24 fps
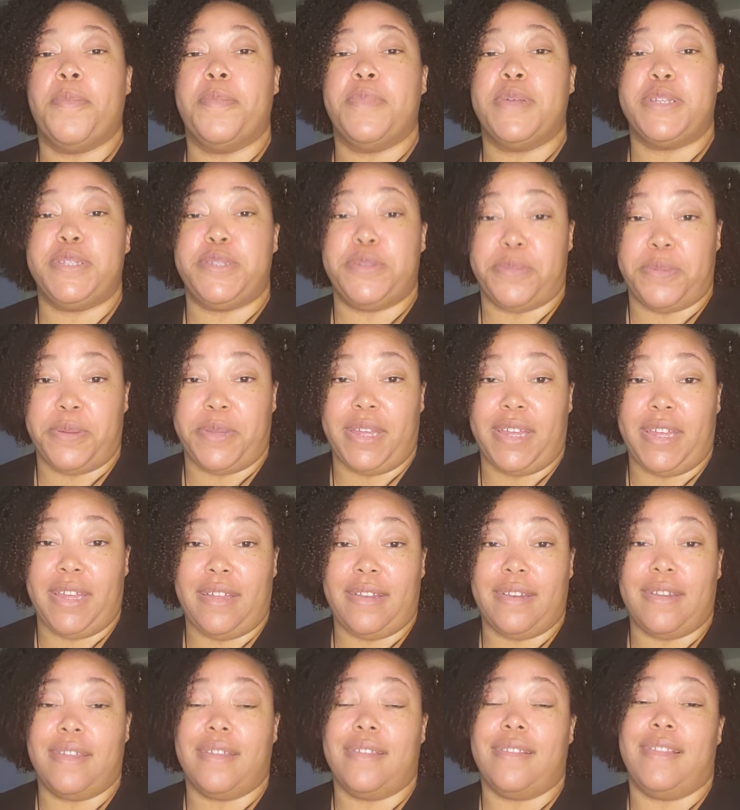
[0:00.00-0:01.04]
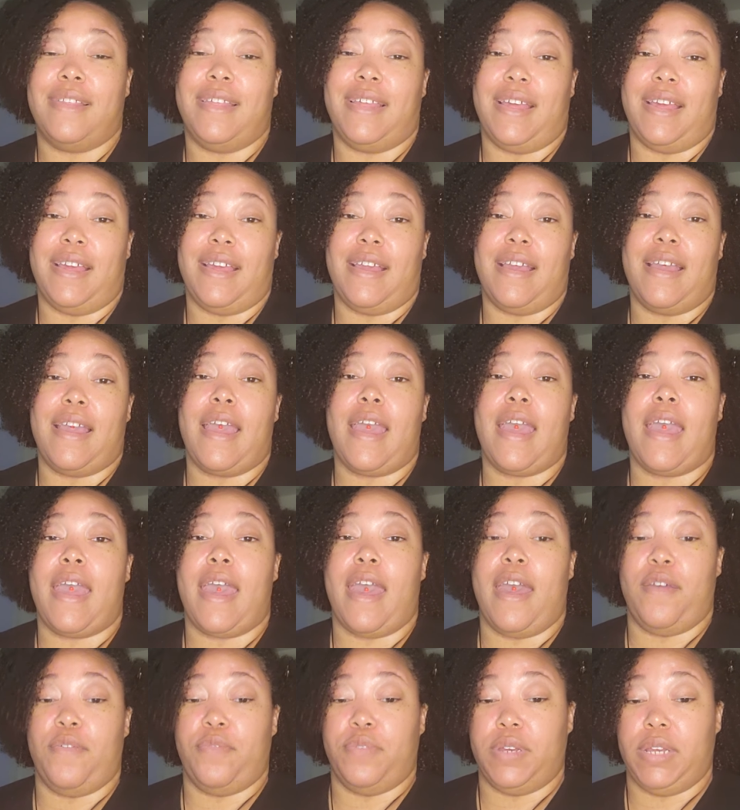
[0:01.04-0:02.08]
between the
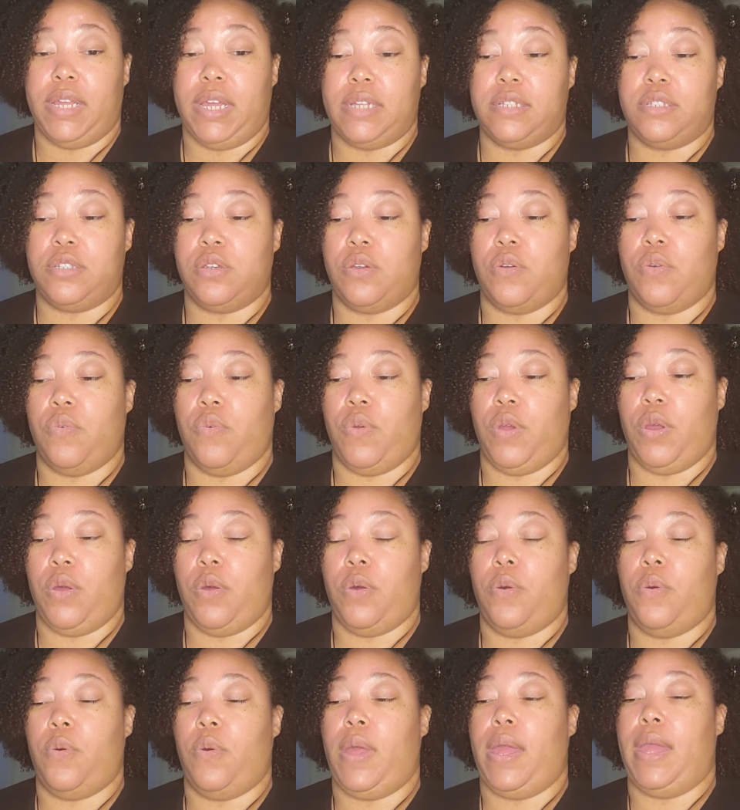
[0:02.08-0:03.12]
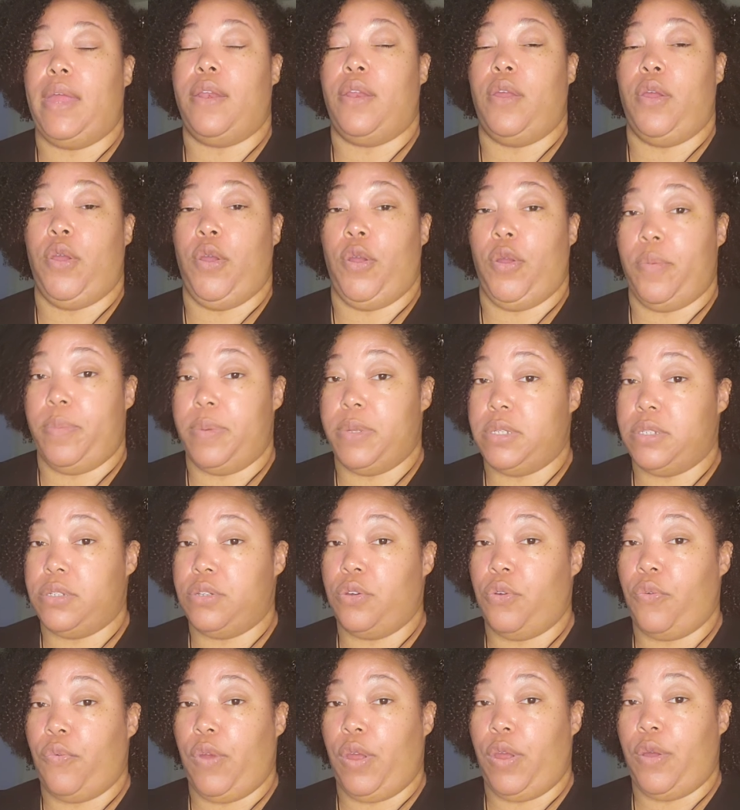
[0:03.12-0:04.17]
everyday tarot and urban
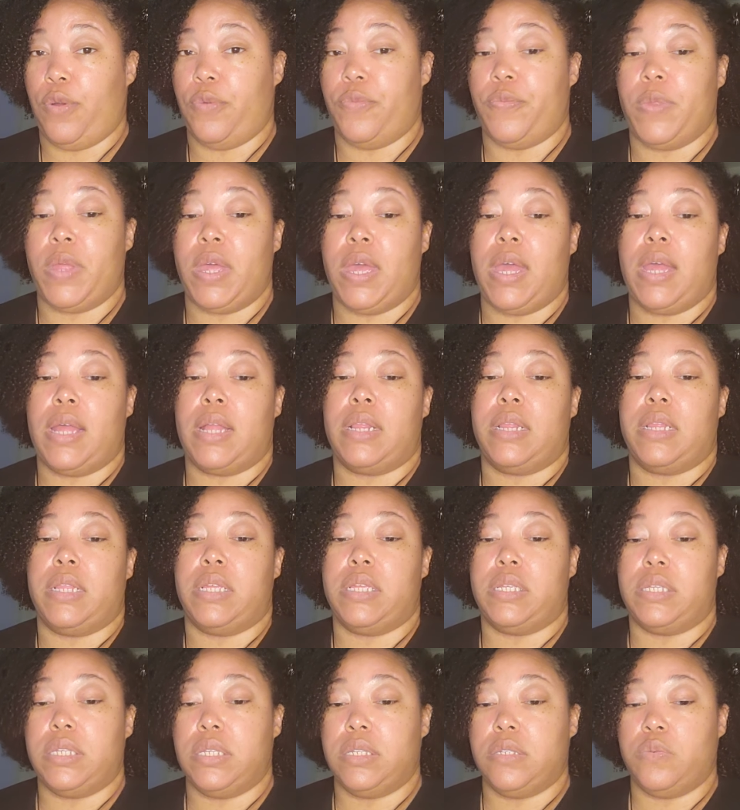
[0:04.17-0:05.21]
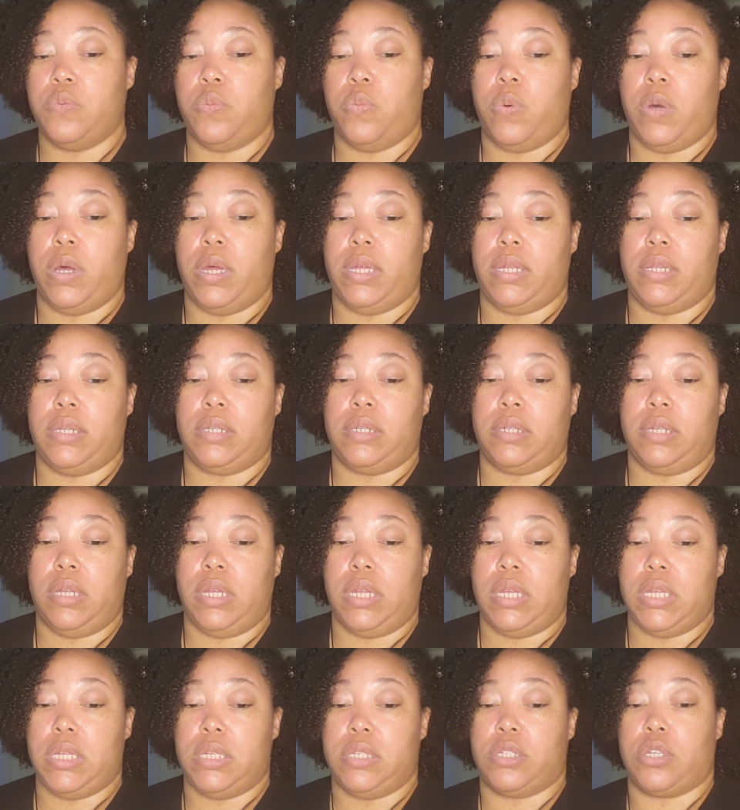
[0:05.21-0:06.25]
tarot, this is what
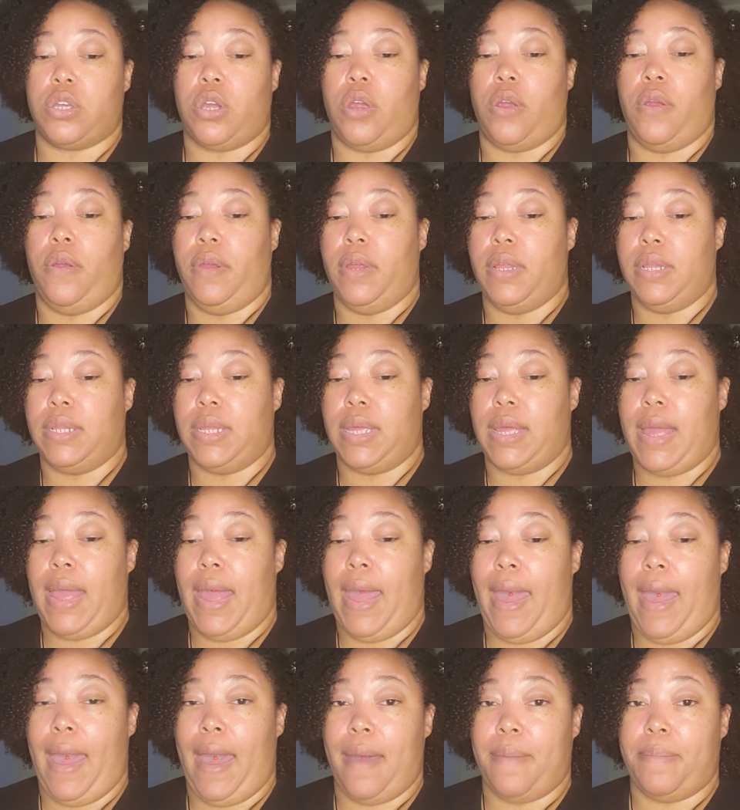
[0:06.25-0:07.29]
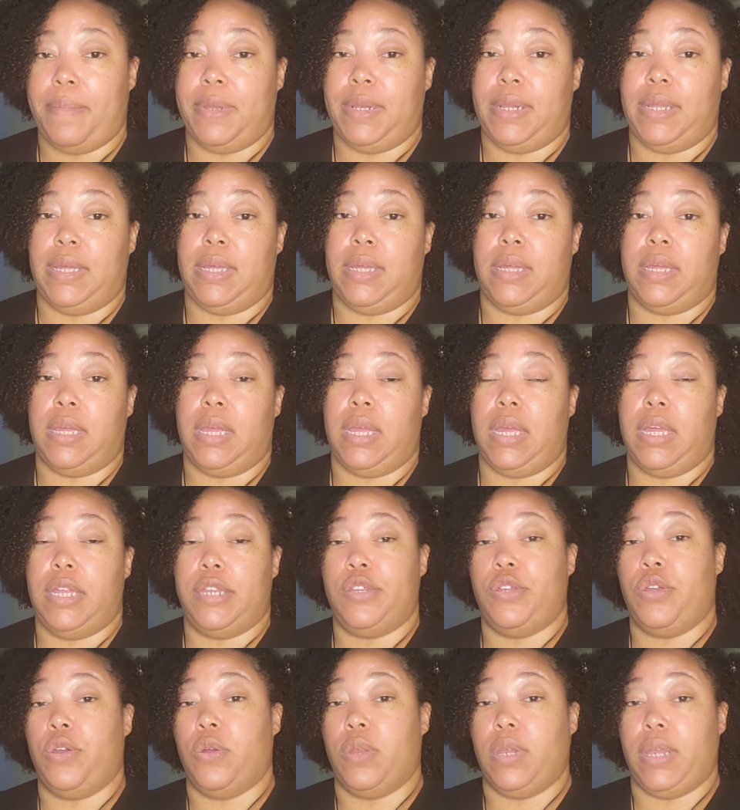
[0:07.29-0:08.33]
is currently happening
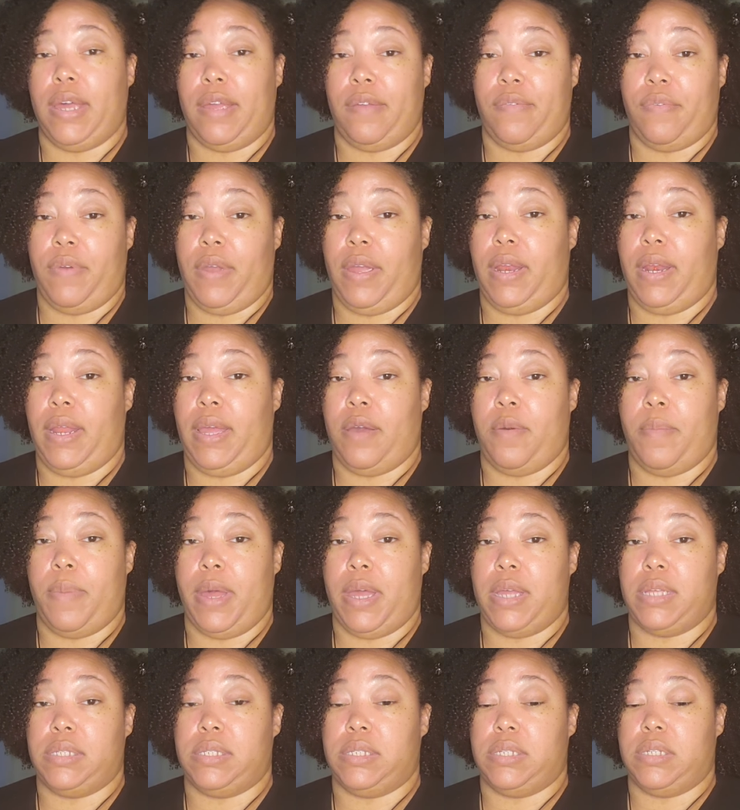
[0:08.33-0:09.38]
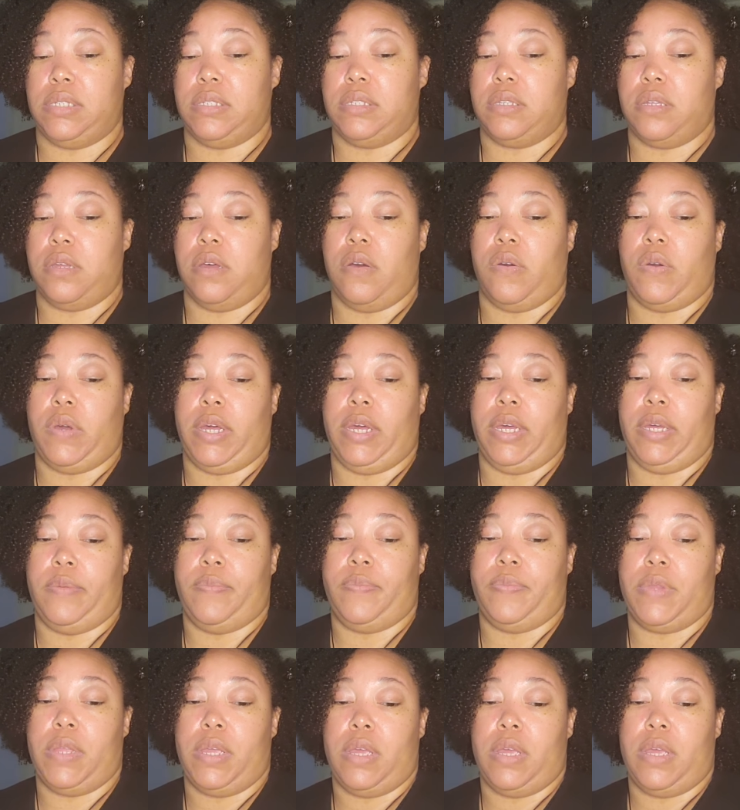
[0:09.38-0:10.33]
in your life right now, Pisces, okay?